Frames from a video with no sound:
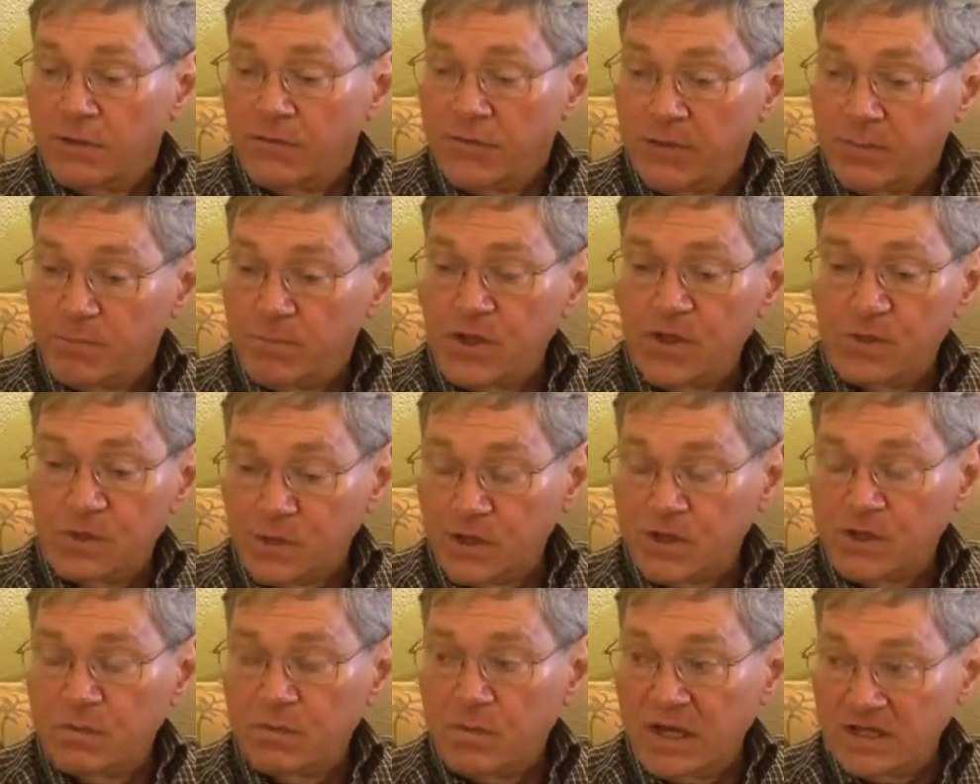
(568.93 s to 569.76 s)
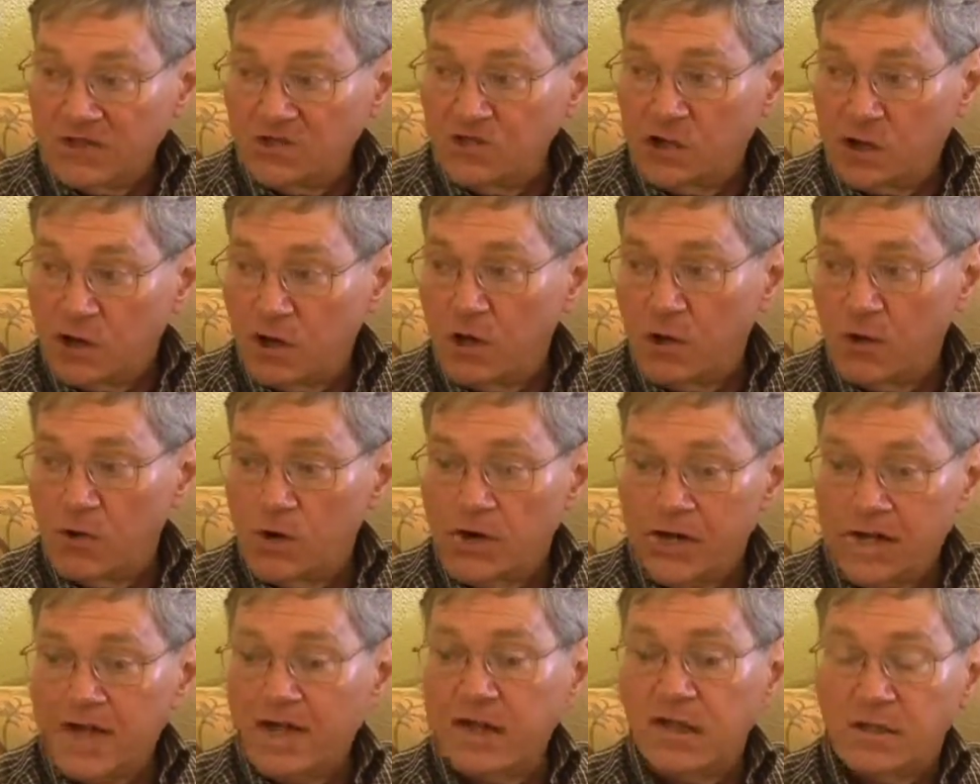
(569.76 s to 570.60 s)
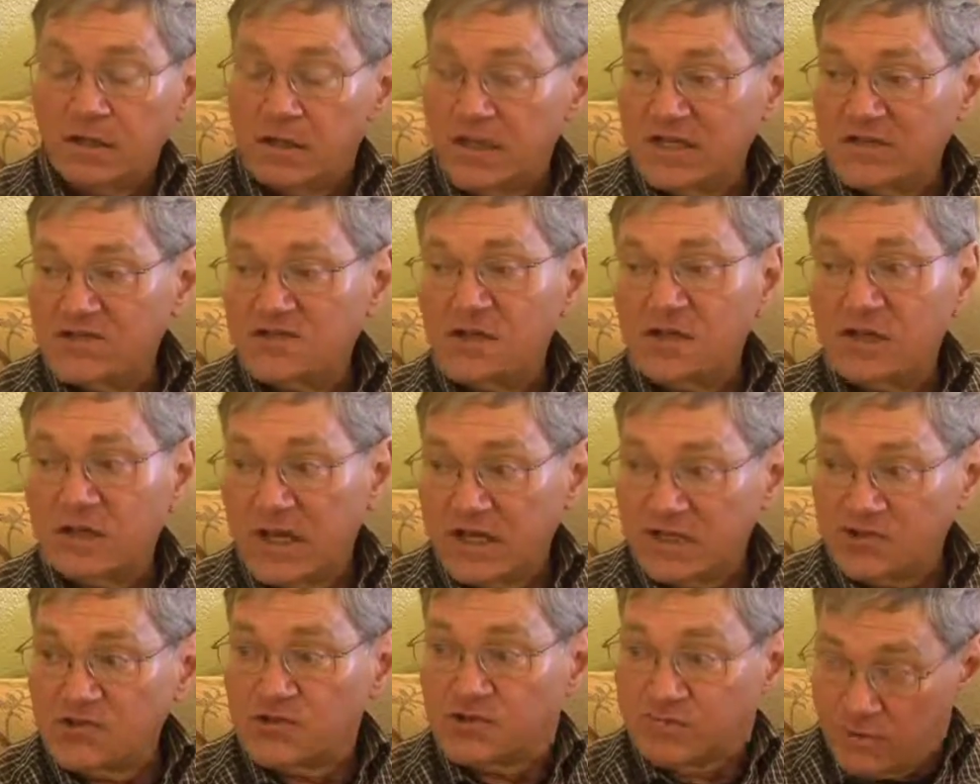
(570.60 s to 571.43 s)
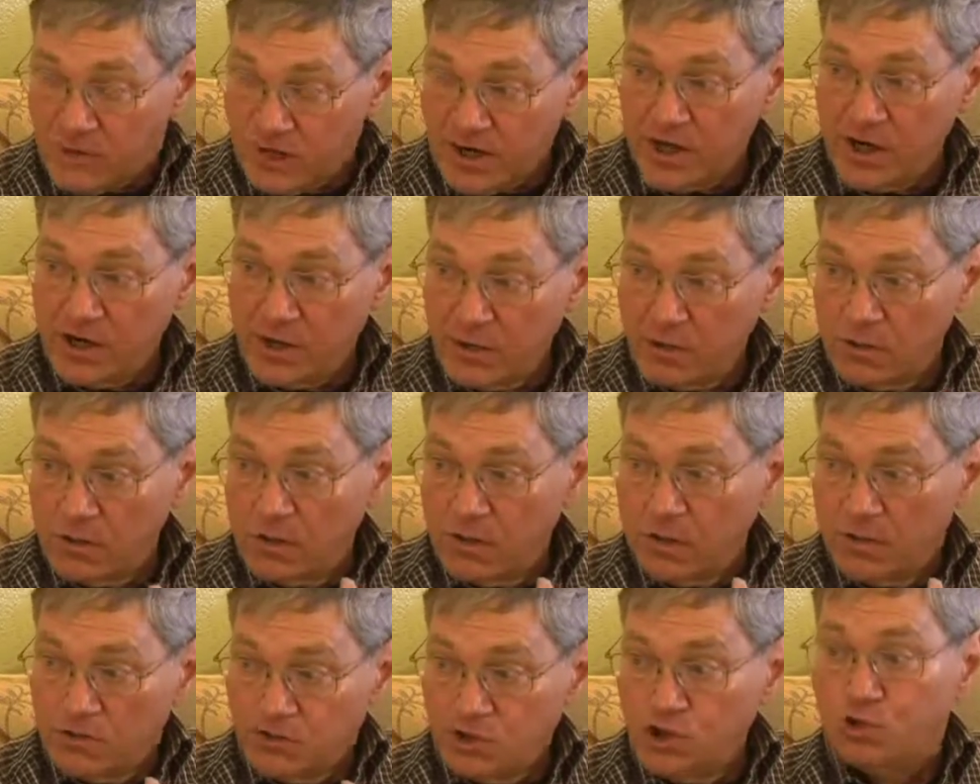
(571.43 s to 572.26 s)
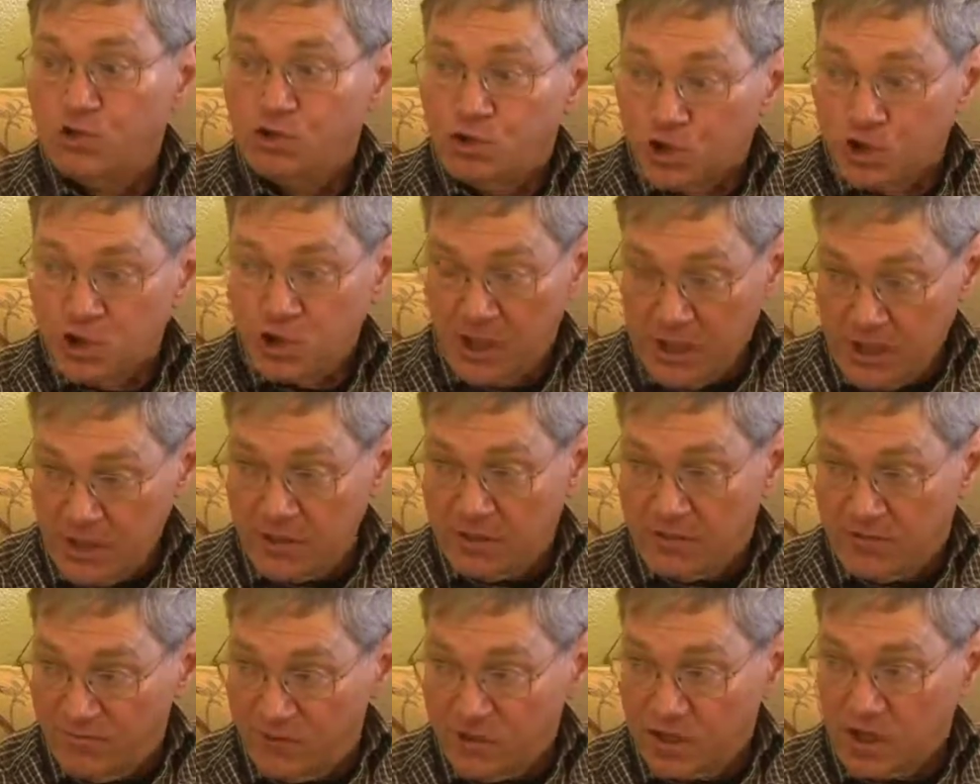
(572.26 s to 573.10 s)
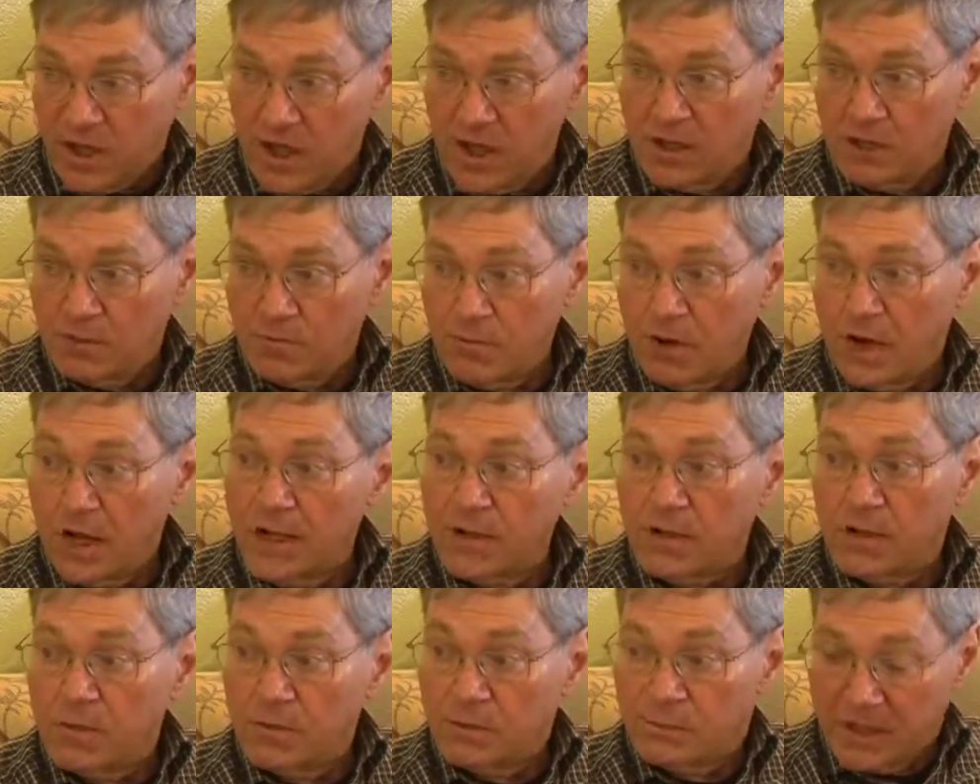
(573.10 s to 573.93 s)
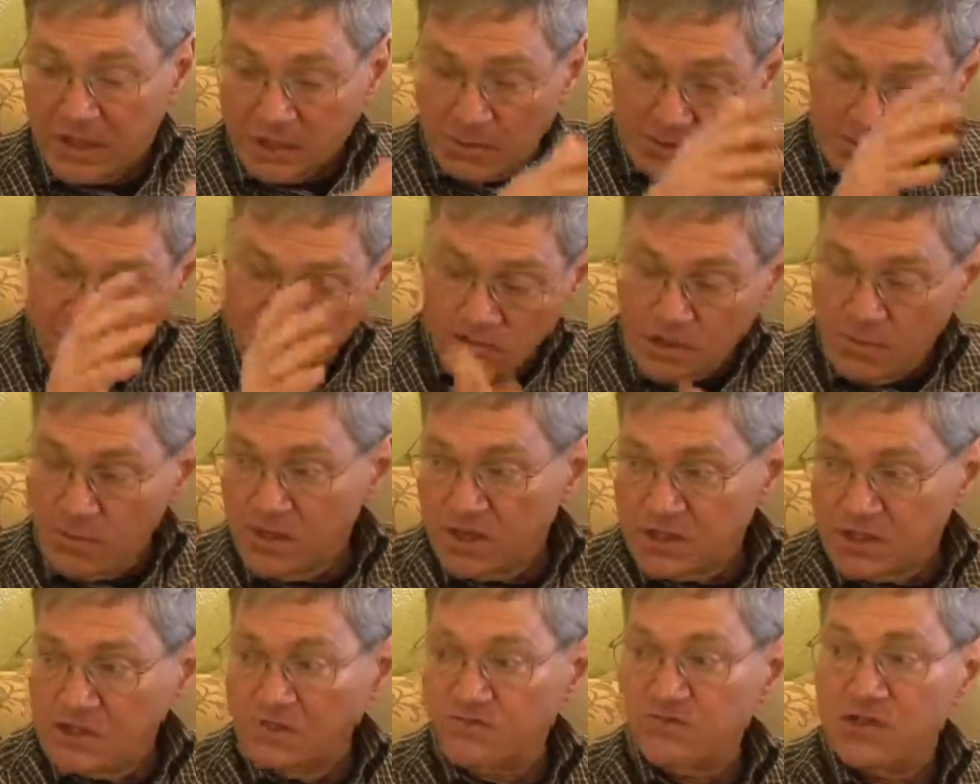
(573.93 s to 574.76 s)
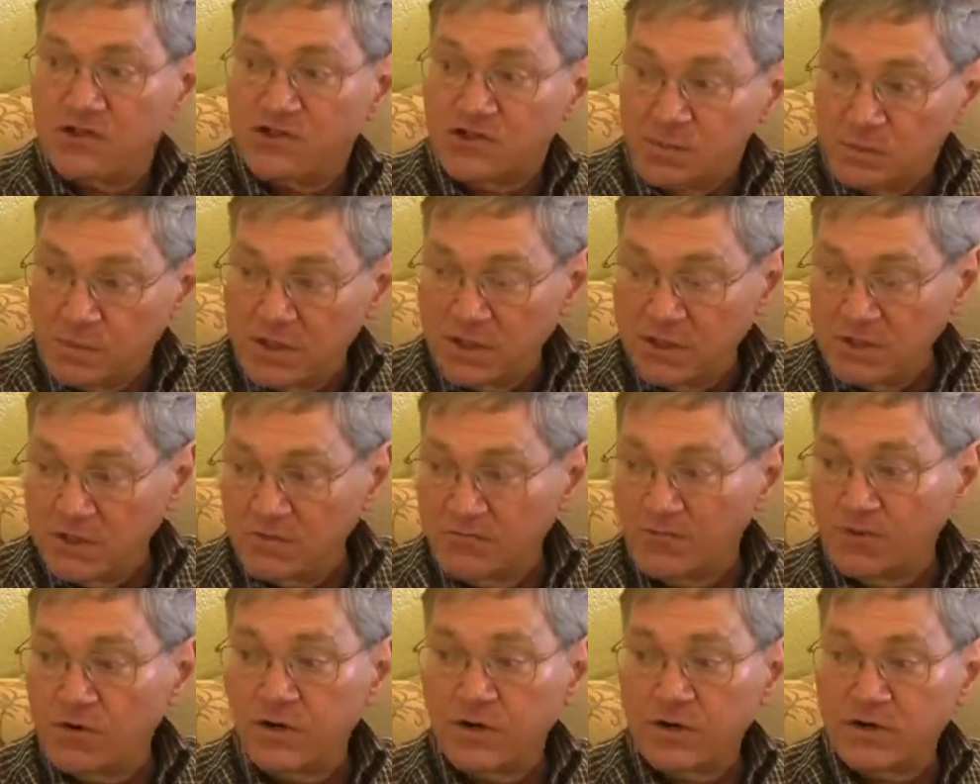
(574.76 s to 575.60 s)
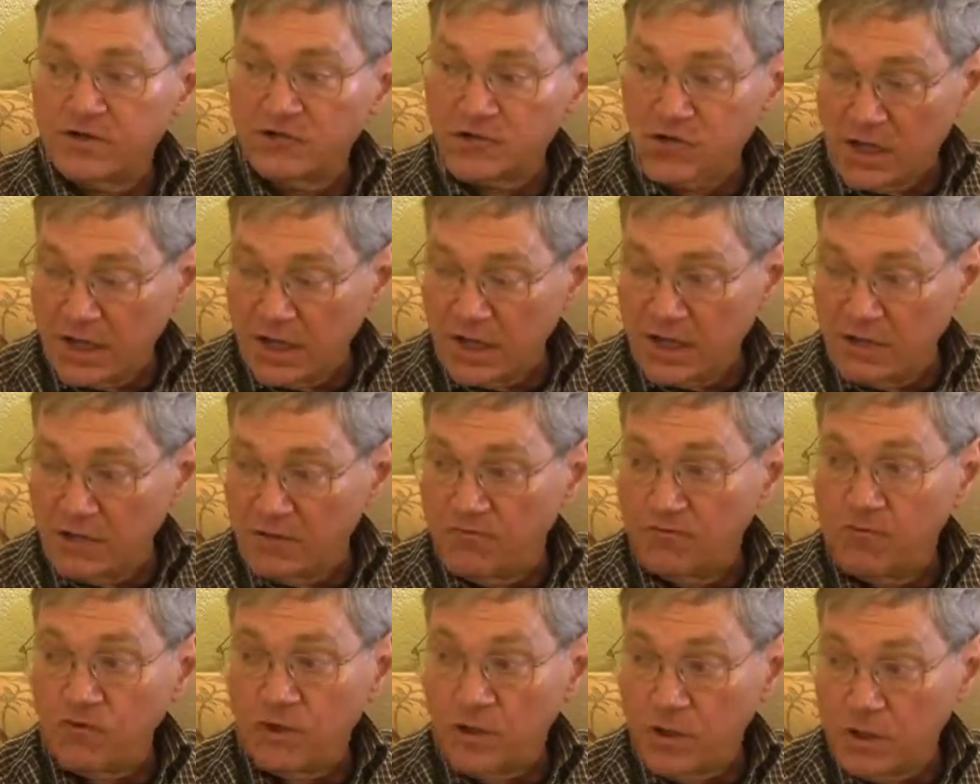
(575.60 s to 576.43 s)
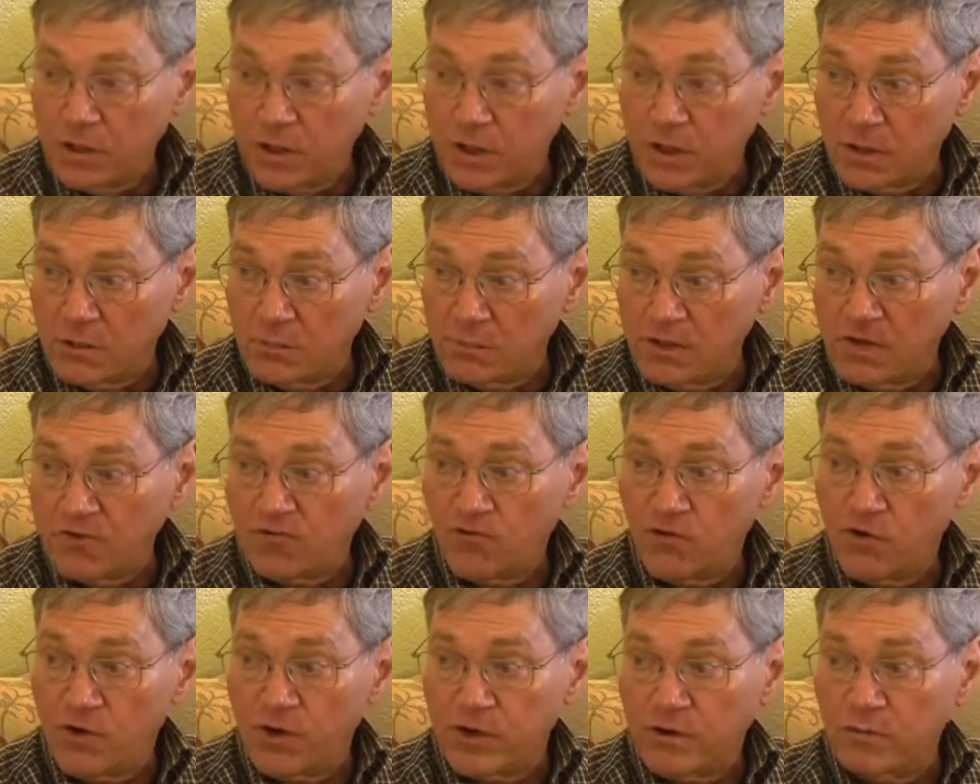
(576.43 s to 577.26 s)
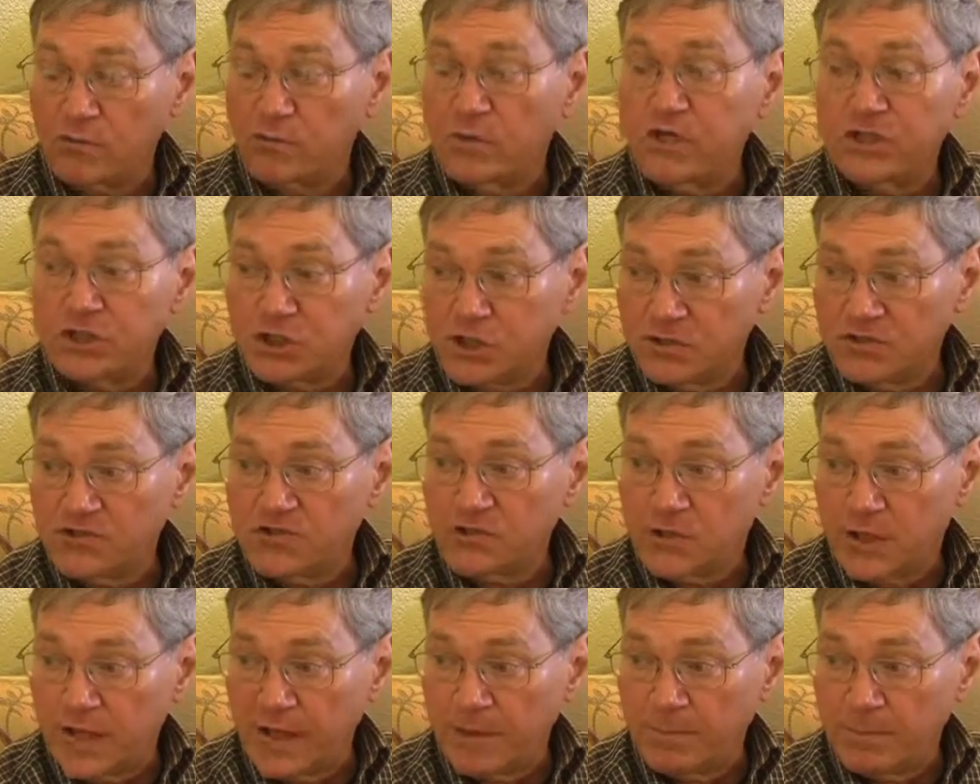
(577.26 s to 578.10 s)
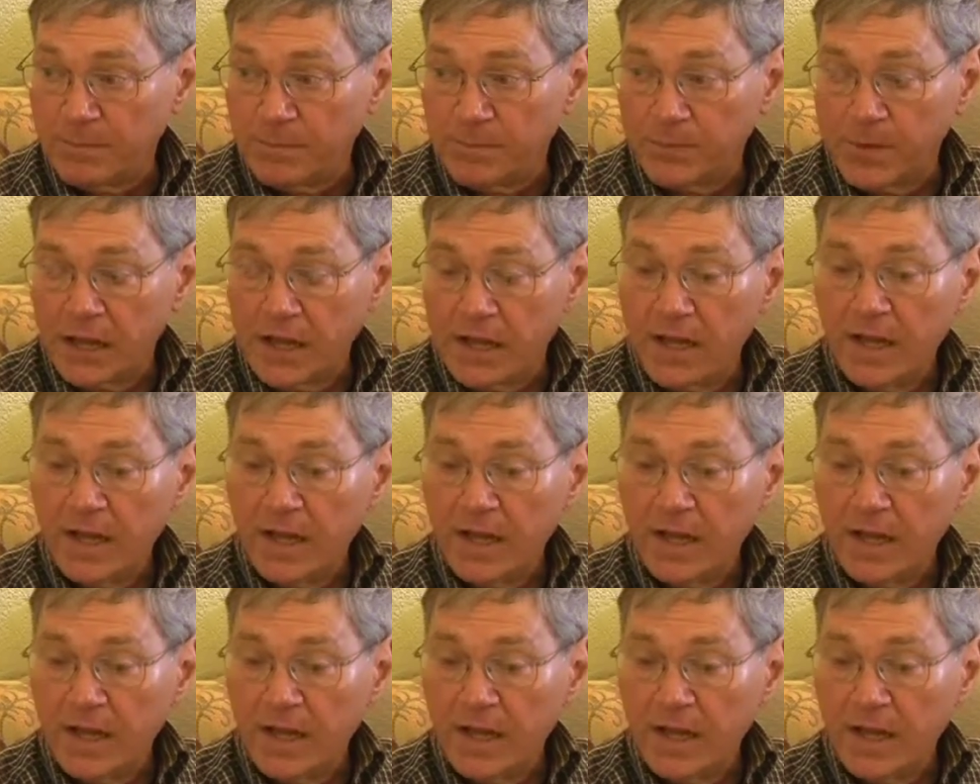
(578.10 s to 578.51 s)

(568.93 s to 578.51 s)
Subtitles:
the people in Mexico are getting less and less of their due share of the Colorado because so much of it is being diverted to California before it reaches them.